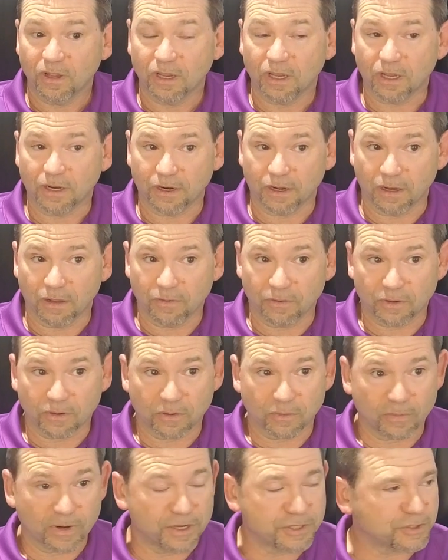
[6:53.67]
at
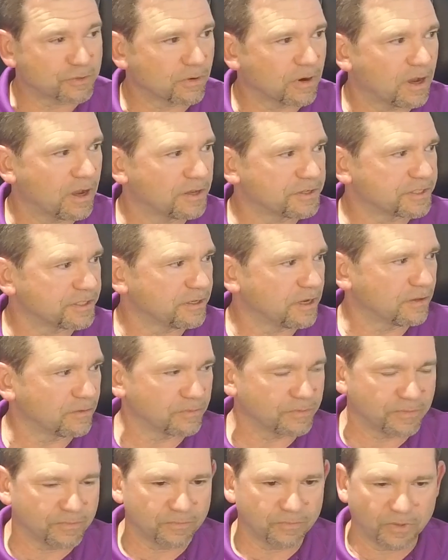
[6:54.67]
other restaurants and
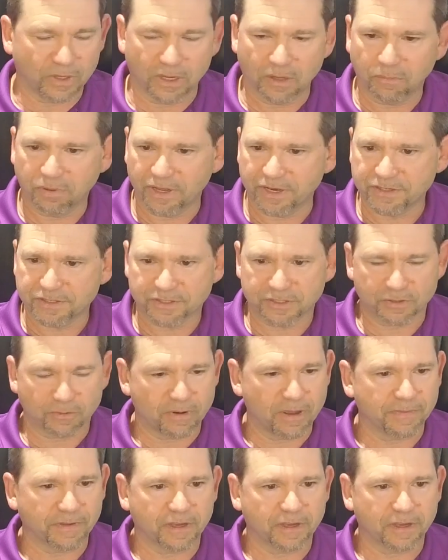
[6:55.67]
other places around the